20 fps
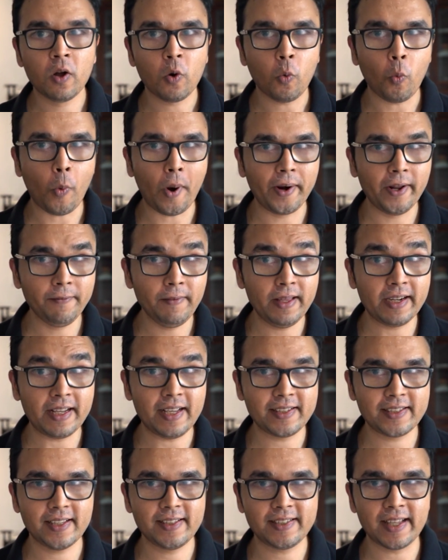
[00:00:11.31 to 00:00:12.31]
One of the
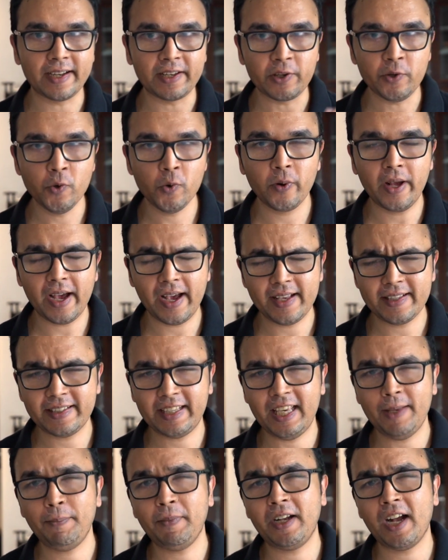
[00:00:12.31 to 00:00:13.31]
reasons that you guys
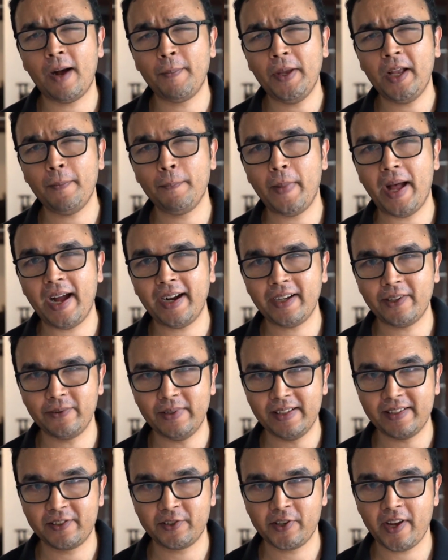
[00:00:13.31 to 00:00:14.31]
keep coming back to
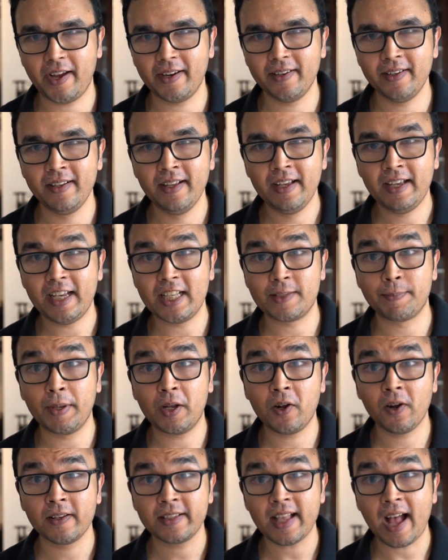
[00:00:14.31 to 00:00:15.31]
this channel is
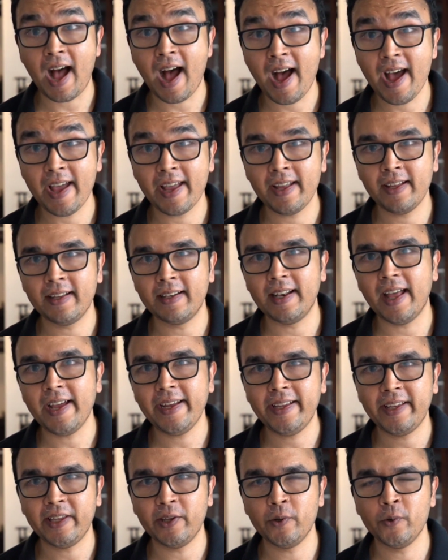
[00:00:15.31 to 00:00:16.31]
because I,
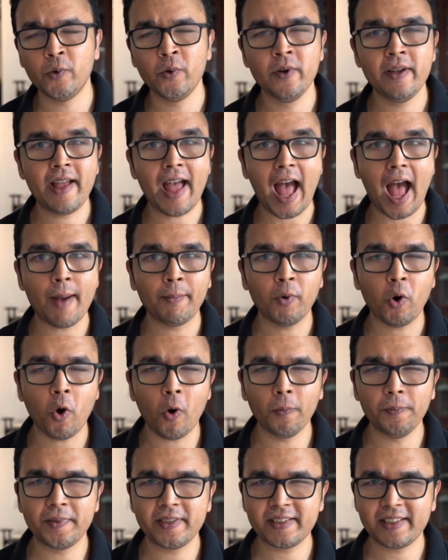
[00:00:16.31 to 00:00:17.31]
like you, am
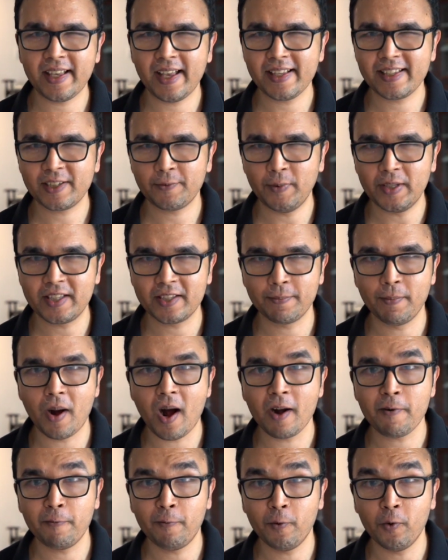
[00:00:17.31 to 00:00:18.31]
obsessed with
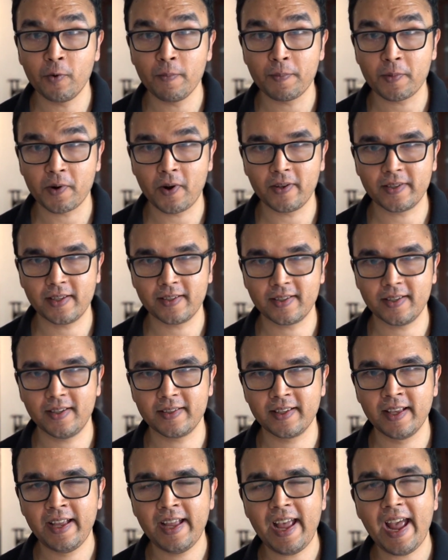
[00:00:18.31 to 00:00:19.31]
smartphone
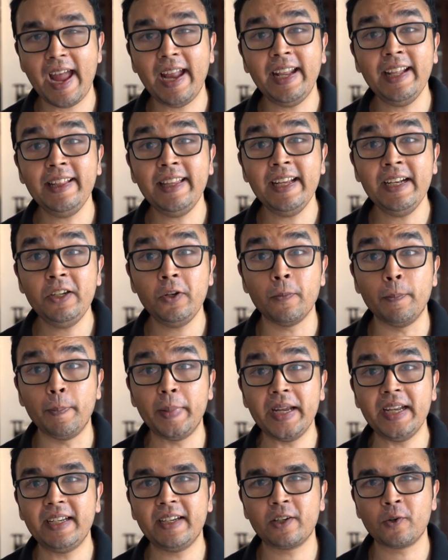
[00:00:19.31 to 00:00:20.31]
processors. Anything to
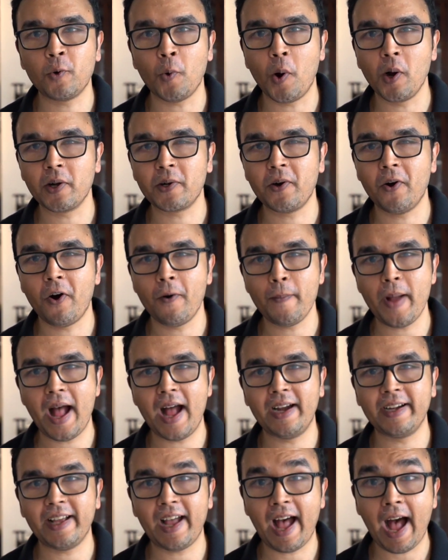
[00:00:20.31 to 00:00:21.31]
beat Qualcomm
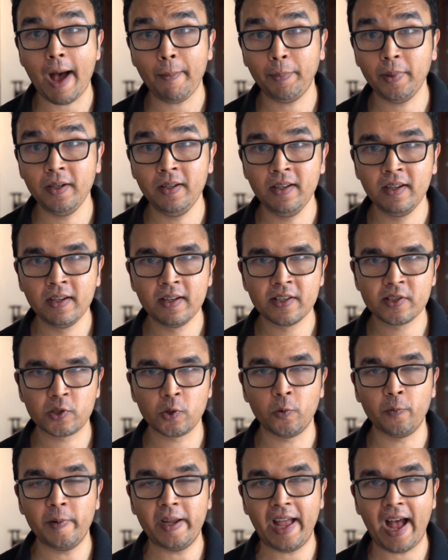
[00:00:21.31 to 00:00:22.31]
and Apple.
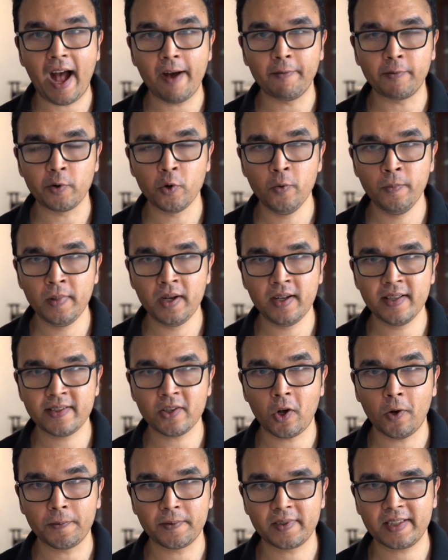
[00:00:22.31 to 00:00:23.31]
So we have rumors
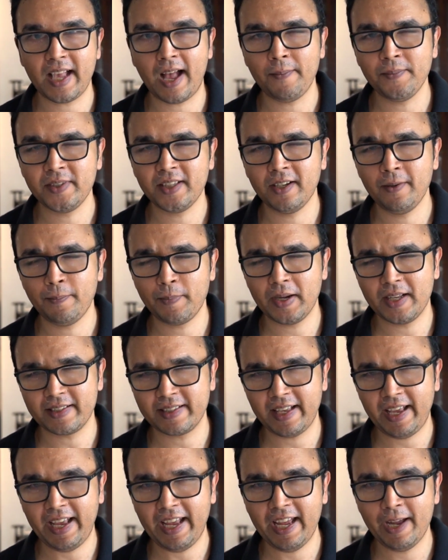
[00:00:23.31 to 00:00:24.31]
of
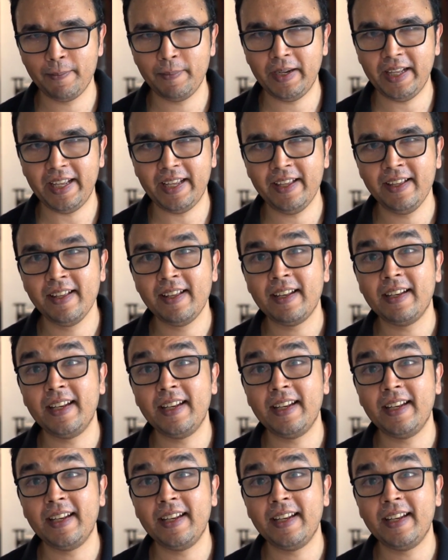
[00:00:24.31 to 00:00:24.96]
Samsungg+AMD.